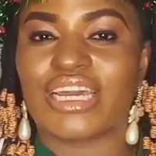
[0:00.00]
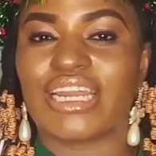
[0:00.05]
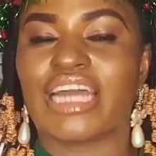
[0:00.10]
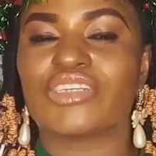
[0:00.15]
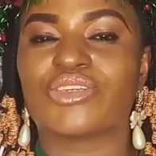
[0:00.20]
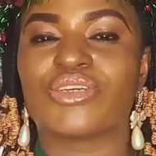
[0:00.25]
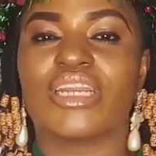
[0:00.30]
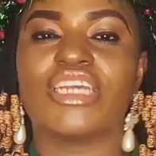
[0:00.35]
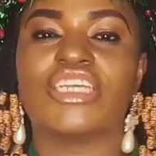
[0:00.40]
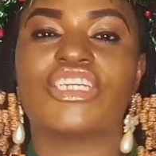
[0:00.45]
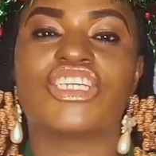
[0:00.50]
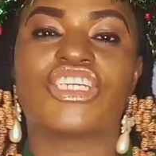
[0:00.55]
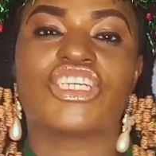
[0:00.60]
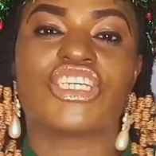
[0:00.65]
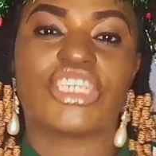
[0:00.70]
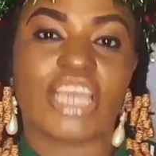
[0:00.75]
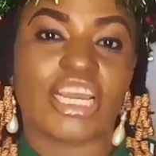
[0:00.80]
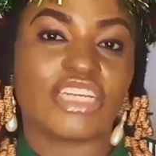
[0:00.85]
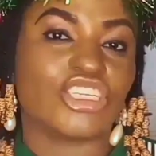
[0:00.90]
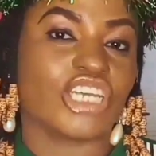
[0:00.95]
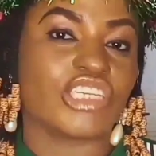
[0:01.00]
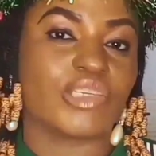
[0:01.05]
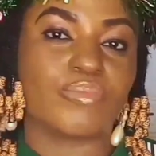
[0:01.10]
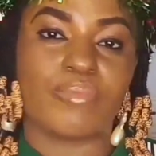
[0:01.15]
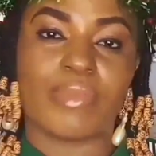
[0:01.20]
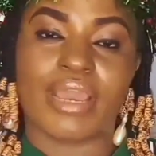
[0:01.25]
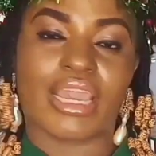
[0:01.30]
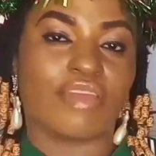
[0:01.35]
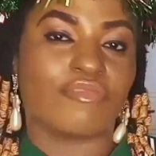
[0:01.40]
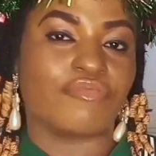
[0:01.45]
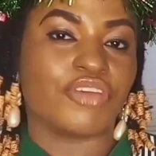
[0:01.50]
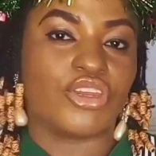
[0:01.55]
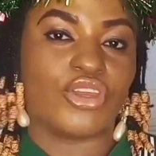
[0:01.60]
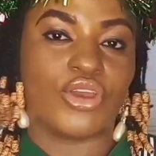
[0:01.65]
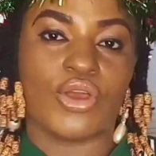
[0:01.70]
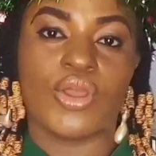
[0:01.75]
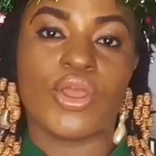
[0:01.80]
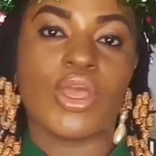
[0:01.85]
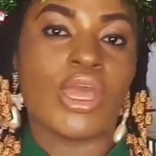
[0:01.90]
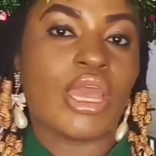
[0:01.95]
actually share, just make a video
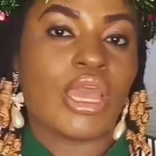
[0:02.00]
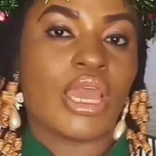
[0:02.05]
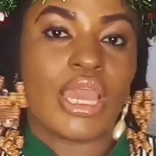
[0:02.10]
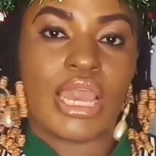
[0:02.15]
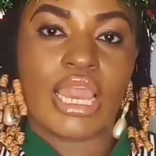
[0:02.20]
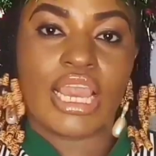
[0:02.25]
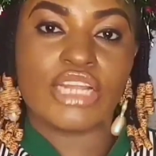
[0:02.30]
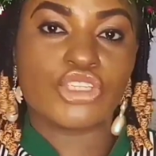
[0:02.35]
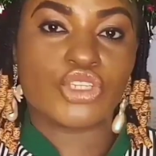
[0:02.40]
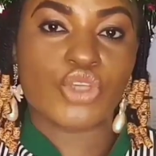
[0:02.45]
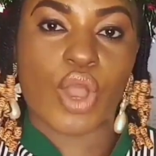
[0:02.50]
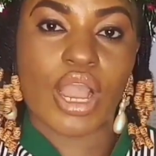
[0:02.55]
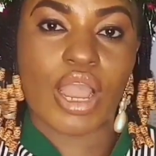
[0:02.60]
and talk